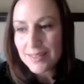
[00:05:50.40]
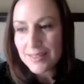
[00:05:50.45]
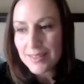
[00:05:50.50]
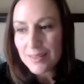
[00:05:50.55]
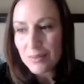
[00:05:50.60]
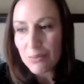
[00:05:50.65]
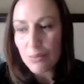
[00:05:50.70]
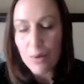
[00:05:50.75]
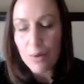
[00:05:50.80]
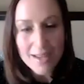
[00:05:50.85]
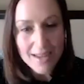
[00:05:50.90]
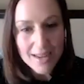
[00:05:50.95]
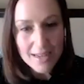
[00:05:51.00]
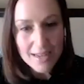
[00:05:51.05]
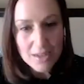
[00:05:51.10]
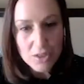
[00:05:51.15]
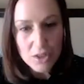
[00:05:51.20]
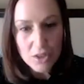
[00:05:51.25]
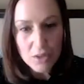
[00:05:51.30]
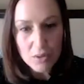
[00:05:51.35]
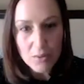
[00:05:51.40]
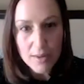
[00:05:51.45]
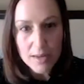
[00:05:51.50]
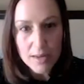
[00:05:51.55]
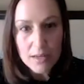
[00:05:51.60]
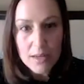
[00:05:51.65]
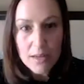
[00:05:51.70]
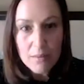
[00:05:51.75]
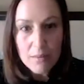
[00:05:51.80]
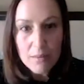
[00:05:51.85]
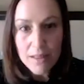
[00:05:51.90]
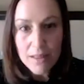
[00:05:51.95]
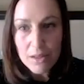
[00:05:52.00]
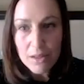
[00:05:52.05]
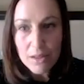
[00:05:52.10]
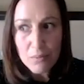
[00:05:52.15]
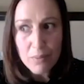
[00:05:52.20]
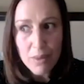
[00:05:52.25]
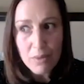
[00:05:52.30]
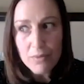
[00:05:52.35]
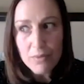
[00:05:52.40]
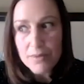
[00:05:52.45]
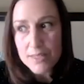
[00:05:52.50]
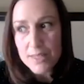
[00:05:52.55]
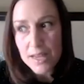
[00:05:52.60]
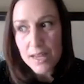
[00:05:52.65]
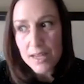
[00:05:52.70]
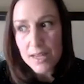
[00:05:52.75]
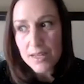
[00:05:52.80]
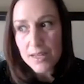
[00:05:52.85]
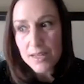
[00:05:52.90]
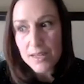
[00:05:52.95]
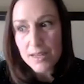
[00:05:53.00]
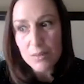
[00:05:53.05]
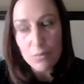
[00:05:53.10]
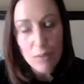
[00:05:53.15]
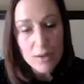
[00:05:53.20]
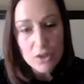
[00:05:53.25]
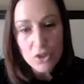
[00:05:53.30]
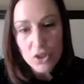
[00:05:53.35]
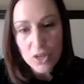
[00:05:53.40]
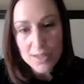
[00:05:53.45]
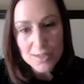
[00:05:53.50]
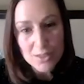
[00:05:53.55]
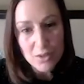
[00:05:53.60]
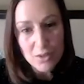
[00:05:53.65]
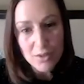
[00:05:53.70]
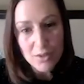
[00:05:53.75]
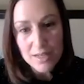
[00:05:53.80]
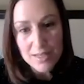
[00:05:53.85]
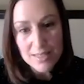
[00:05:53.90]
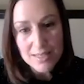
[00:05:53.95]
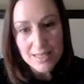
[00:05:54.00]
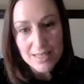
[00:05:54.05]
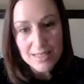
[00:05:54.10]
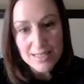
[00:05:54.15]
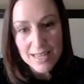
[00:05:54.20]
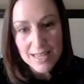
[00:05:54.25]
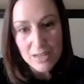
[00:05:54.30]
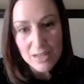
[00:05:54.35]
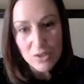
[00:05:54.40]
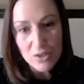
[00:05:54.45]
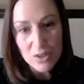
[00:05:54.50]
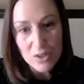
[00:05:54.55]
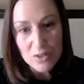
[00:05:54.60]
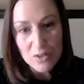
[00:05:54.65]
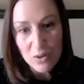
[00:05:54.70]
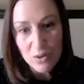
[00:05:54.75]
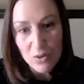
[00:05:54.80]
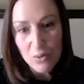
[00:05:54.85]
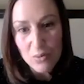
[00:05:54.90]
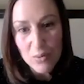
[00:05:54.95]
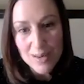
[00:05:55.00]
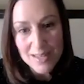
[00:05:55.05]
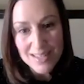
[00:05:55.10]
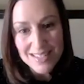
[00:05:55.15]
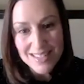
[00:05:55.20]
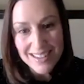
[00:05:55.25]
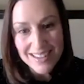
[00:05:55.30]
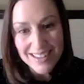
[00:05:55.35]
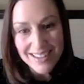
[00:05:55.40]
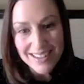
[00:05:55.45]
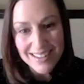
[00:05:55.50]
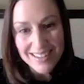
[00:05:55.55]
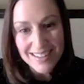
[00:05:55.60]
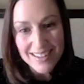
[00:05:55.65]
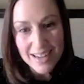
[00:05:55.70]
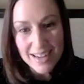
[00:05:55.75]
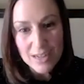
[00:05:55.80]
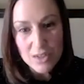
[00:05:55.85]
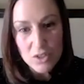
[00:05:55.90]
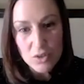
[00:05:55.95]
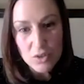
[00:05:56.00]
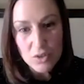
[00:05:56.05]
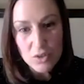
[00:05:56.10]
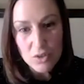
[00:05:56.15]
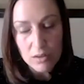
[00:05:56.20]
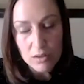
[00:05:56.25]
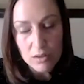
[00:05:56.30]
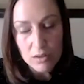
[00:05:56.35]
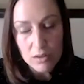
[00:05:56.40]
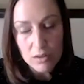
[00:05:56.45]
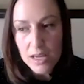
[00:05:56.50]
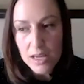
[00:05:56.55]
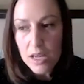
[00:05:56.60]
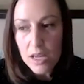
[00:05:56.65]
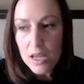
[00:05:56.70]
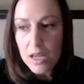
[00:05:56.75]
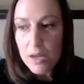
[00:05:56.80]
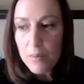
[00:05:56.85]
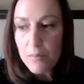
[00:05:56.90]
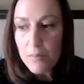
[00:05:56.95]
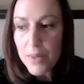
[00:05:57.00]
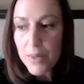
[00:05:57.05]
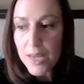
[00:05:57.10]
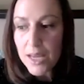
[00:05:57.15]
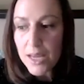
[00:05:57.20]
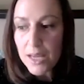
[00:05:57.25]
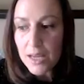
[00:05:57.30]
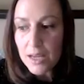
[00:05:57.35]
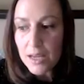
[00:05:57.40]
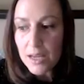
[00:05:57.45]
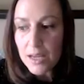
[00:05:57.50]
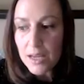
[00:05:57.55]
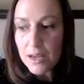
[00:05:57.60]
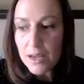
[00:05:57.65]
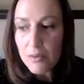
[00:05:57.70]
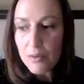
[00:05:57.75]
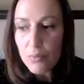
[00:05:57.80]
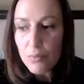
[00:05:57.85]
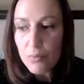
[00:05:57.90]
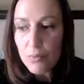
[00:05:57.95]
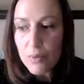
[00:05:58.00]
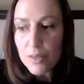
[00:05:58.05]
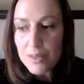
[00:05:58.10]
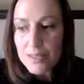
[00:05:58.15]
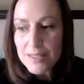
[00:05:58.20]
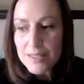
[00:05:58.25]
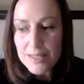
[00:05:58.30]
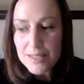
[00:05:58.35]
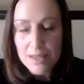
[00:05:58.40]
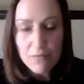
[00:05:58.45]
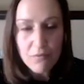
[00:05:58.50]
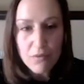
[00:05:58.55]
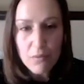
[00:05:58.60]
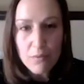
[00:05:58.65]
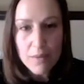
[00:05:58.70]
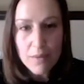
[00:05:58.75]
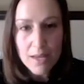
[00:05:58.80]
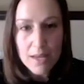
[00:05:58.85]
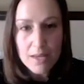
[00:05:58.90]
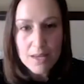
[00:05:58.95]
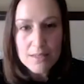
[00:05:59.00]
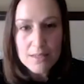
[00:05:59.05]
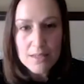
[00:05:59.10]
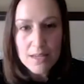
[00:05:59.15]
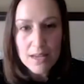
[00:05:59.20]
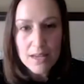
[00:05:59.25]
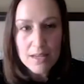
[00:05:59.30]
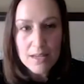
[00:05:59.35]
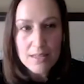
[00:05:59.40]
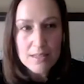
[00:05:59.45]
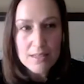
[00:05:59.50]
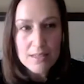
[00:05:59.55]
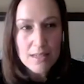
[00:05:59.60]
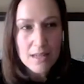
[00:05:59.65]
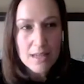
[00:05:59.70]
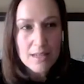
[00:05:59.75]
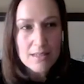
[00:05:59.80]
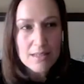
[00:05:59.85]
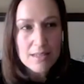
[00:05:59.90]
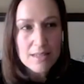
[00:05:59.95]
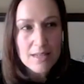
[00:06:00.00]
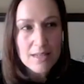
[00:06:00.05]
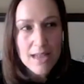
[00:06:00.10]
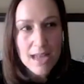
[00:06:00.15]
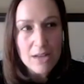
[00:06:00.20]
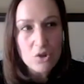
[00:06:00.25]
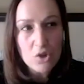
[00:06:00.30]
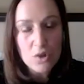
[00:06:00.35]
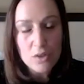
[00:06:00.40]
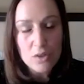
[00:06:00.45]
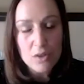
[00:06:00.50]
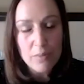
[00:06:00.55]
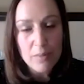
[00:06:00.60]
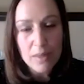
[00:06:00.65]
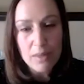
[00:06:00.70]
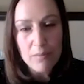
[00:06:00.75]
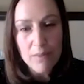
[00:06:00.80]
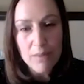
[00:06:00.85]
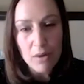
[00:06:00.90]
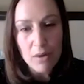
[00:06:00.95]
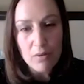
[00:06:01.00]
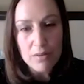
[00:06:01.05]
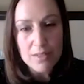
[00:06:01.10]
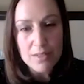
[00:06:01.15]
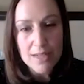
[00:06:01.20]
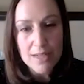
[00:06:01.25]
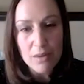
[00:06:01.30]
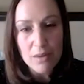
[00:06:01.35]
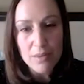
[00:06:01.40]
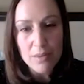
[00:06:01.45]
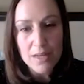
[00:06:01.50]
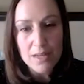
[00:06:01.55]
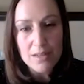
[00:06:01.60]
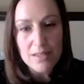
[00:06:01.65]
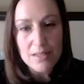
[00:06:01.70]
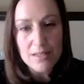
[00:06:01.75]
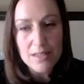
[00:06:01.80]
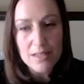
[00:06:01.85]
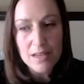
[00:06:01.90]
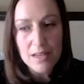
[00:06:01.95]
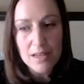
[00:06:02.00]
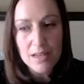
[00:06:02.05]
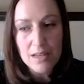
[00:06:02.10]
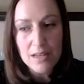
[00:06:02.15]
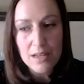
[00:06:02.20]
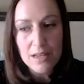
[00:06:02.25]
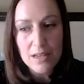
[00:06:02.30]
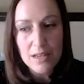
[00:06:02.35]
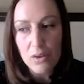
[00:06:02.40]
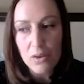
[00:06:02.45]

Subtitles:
what can I do? And my little brother said in Westchester, he sees agents always on Nextdoor. Like being real estate for me is it's a natural to be the mayor of the town because not